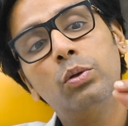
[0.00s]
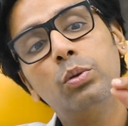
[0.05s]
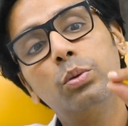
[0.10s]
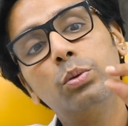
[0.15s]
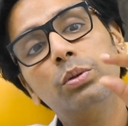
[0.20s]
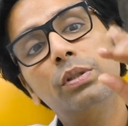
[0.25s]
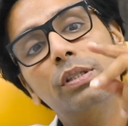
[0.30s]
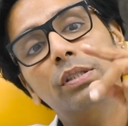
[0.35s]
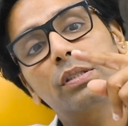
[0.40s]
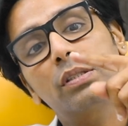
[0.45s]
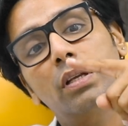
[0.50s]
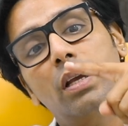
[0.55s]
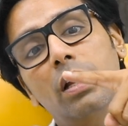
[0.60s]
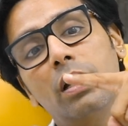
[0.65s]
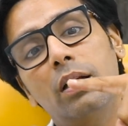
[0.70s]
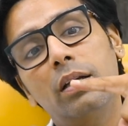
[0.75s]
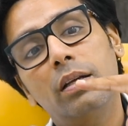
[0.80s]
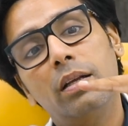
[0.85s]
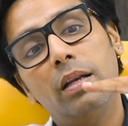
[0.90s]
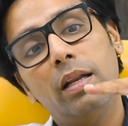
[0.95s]
do this
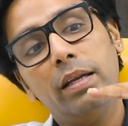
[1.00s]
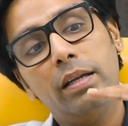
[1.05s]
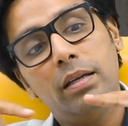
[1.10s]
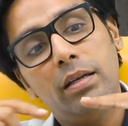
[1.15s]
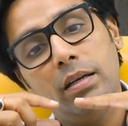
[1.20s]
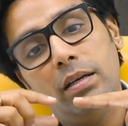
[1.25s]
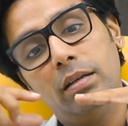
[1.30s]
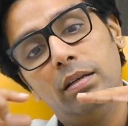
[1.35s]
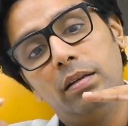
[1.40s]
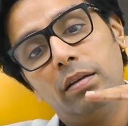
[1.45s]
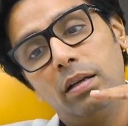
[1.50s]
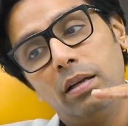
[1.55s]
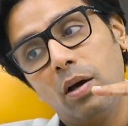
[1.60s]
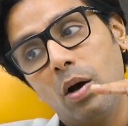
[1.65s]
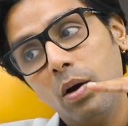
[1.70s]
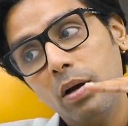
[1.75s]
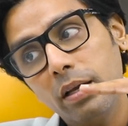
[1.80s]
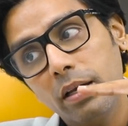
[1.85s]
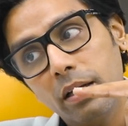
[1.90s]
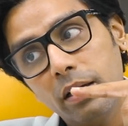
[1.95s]
like a
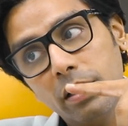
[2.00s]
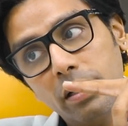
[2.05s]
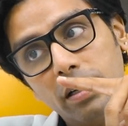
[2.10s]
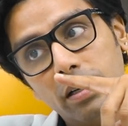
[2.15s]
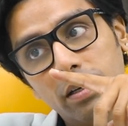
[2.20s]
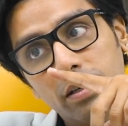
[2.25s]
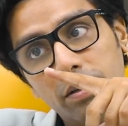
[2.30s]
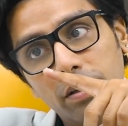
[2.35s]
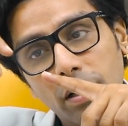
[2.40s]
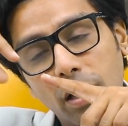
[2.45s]
long hair.